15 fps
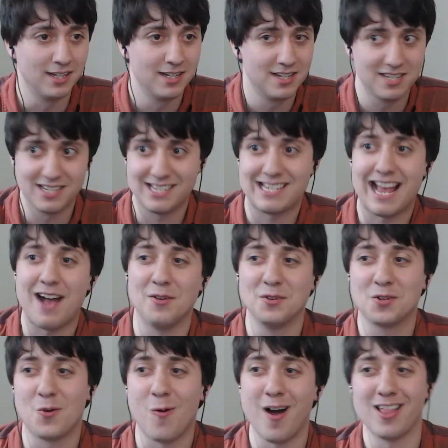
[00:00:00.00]

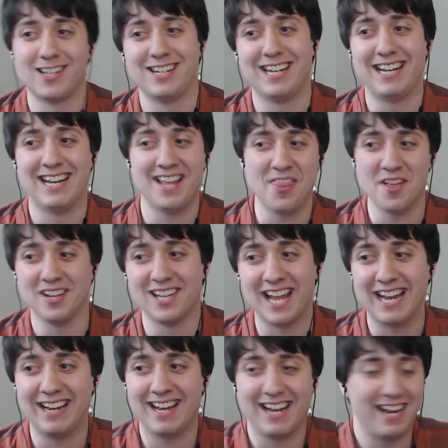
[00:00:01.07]
sound quality and the
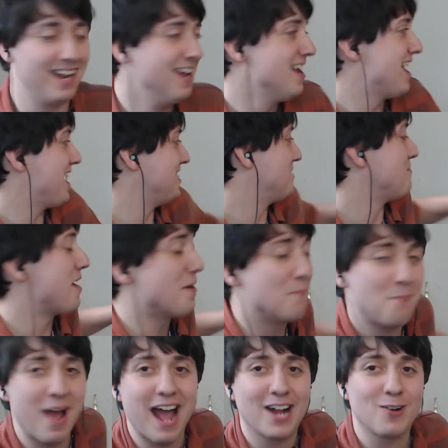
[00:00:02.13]
lighting and my
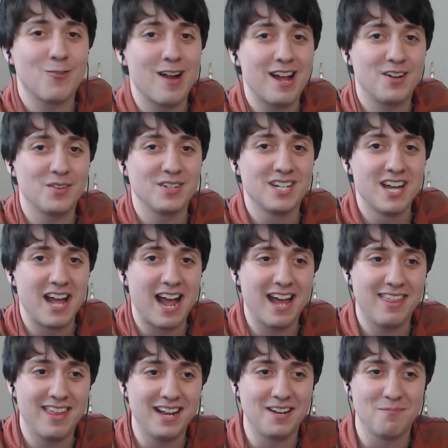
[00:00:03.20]
background, I
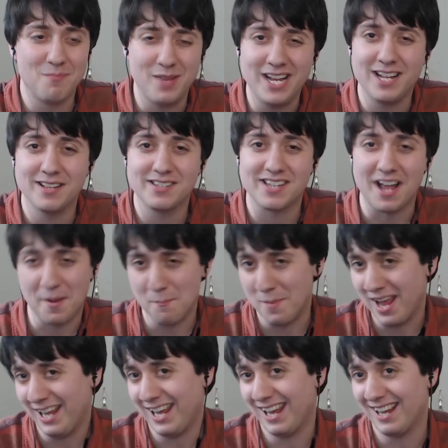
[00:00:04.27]
think means I'm
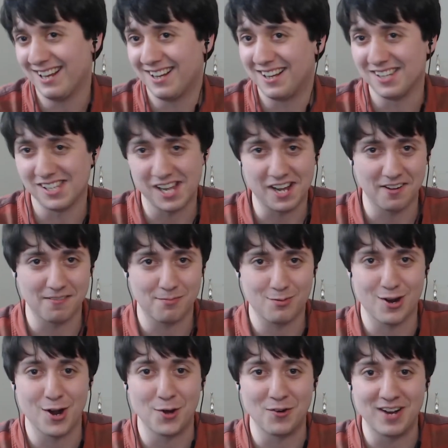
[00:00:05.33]
making a lot of
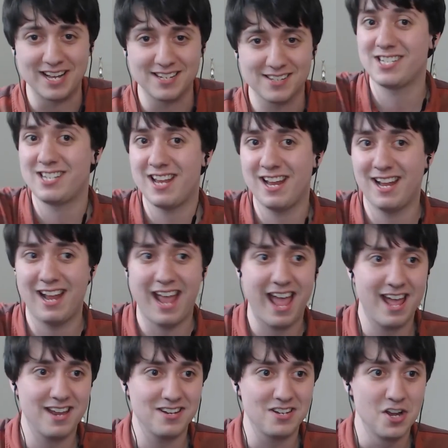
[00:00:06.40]
progress.
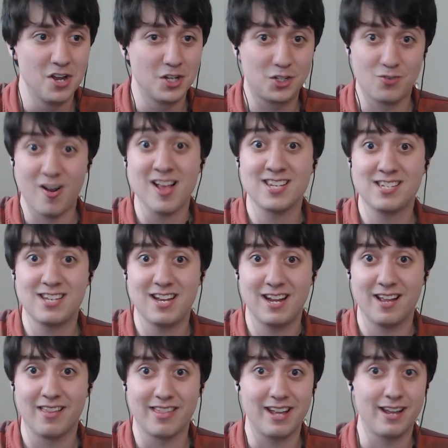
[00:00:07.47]
And
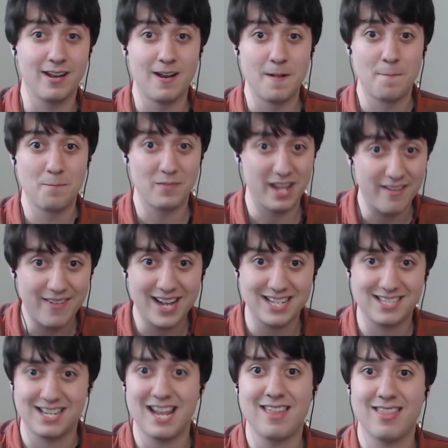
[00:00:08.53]
trusting that if I
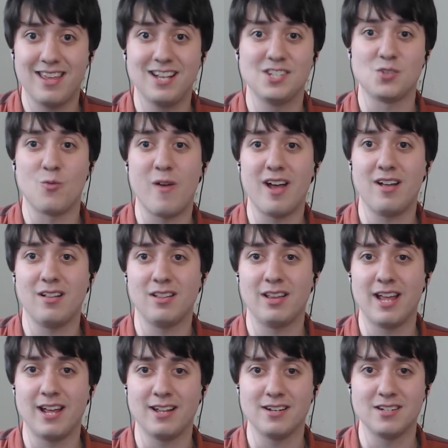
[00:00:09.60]
say things well
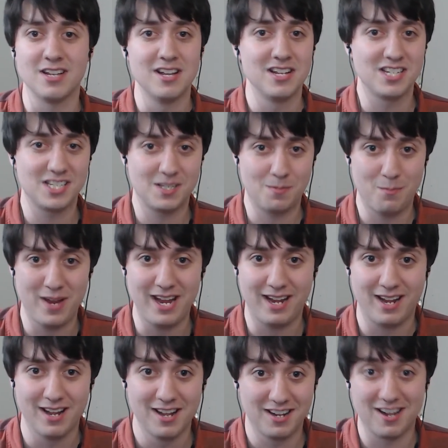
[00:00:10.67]
and
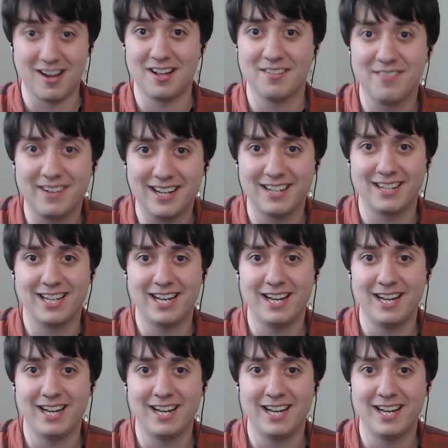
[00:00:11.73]
speak confidently,